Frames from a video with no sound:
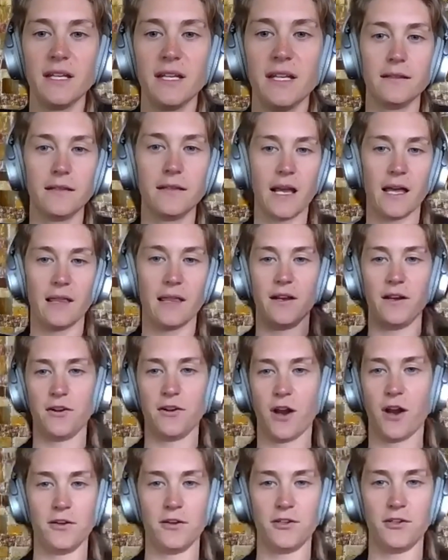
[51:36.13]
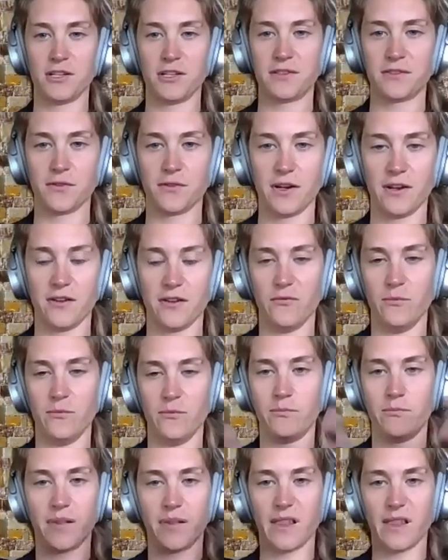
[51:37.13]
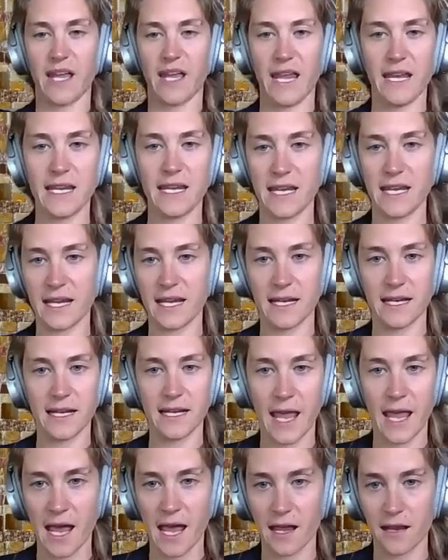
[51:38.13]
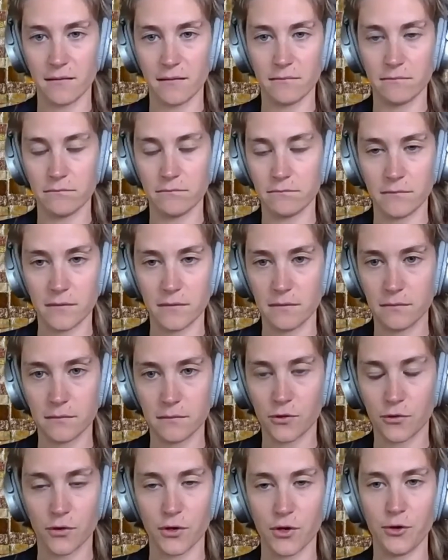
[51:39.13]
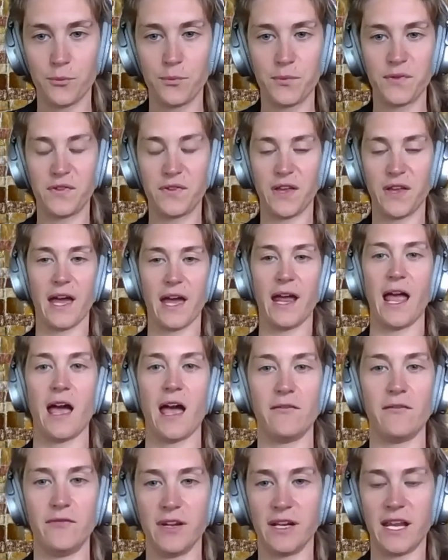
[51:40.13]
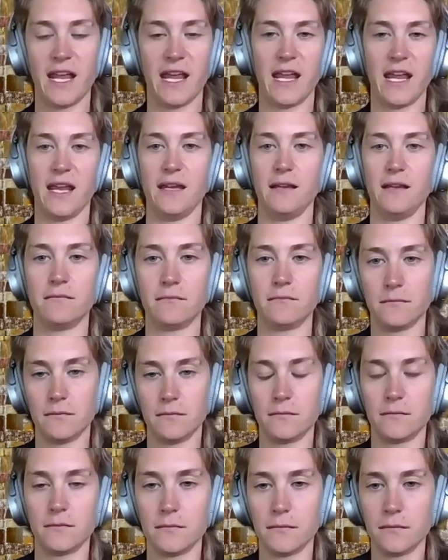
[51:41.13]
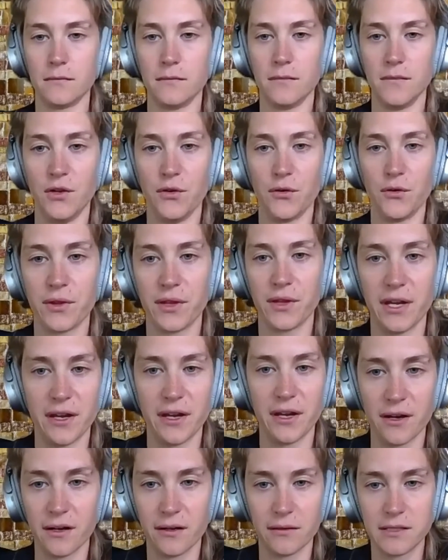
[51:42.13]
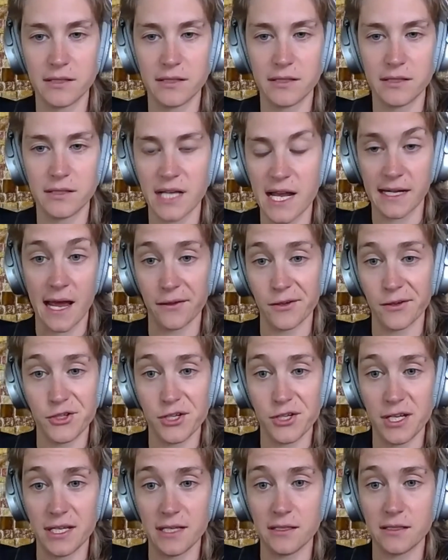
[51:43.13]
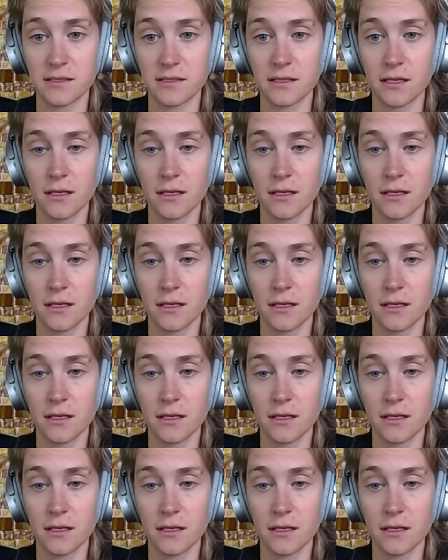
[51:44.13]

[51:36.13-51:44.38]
yeah, there are just sort of blanket groups that advocate nuclear technologies.